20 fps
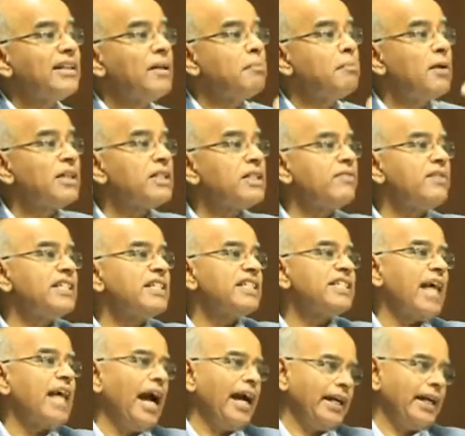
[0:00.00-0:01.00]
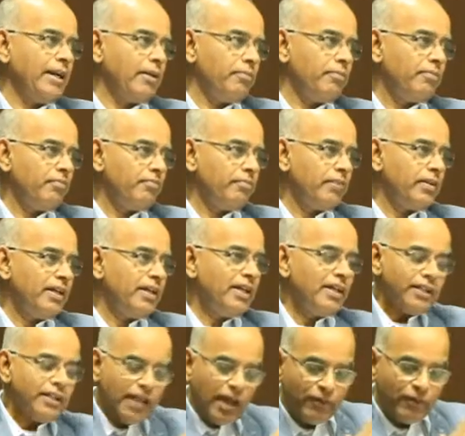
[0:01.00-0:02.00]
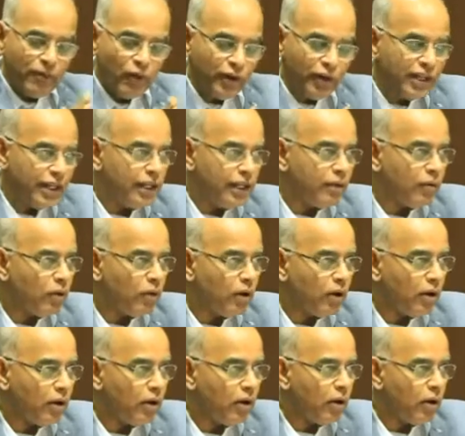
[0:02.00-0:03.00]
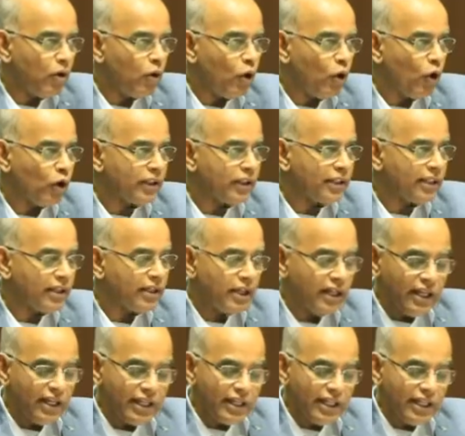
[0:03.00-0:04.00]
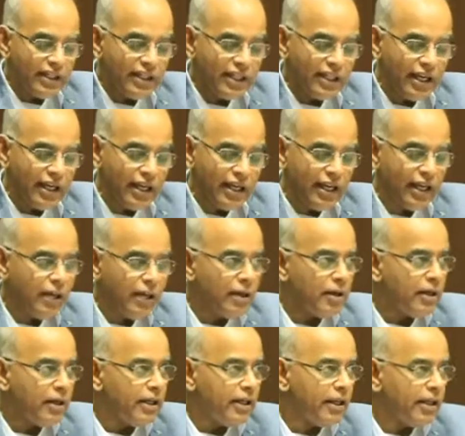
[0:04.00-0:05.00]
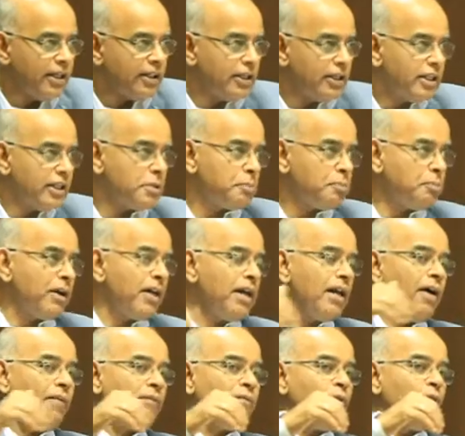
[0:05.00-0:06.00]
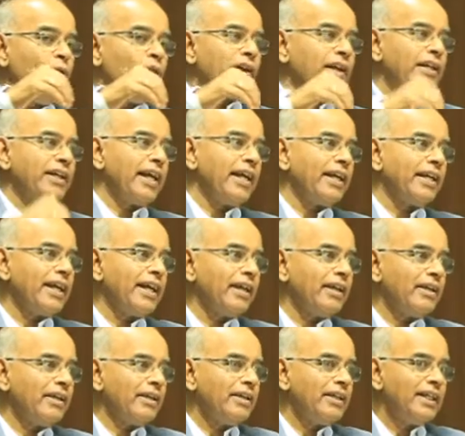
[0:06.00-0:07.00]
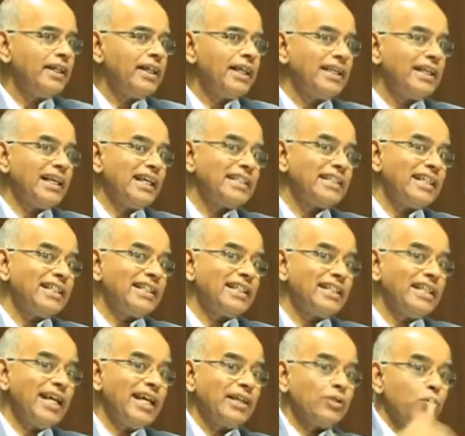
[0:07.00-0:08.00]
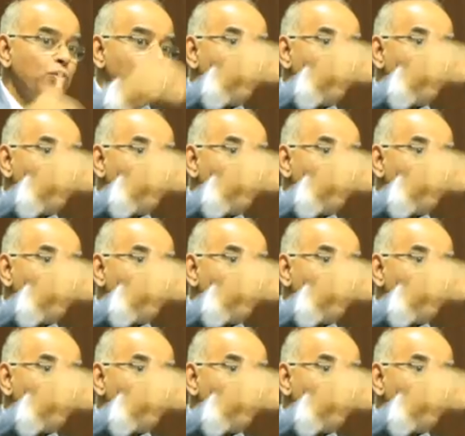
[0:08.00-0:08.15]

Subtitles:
the bus which is ahead. Therefore, in the spree of overtaking, he doesn't see as to